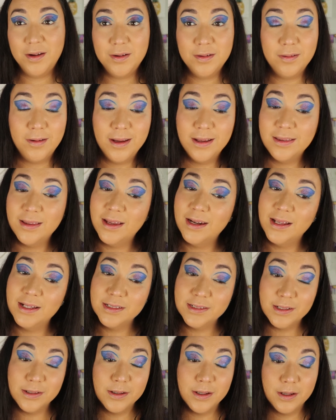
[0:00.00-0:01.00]
All right, that
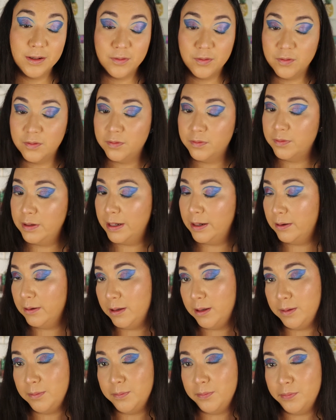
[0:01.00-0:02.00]
is looking
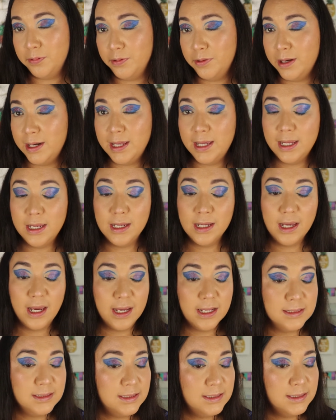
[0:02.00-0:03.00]
very pretty. I
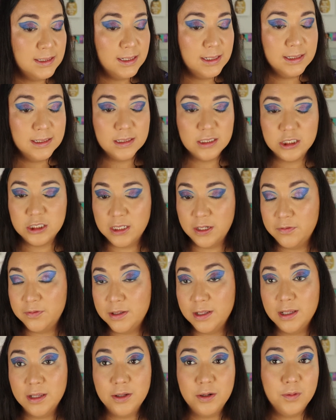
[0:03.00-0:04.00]
can see the shift
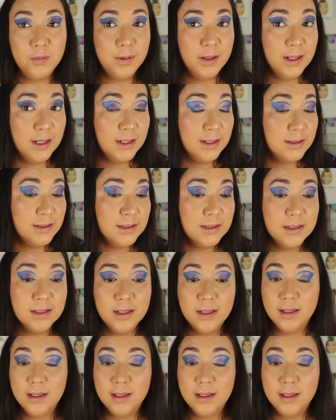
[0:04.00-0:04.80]
a little bit.